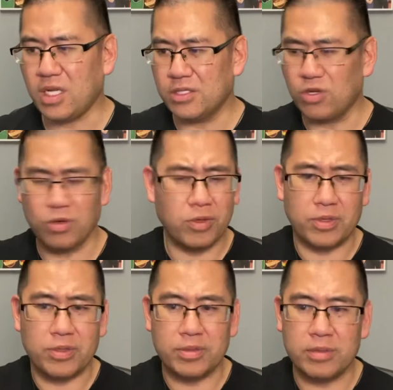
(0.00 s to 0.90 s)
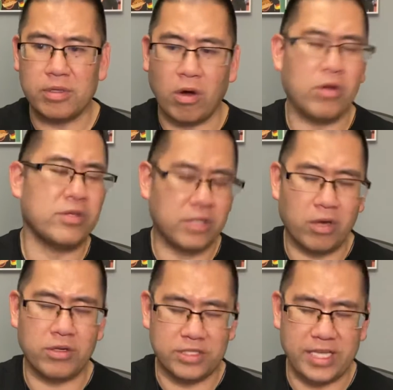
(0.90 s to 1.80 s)
So all
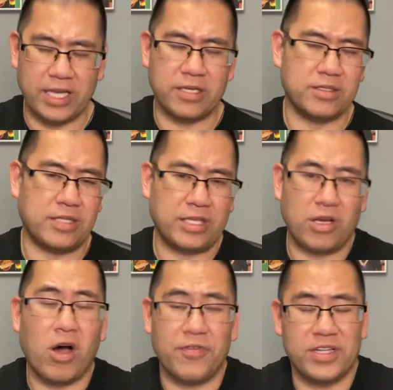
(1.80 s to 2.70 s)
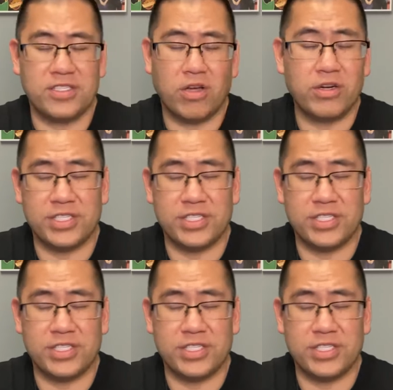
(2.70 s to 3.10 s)
to say that the offense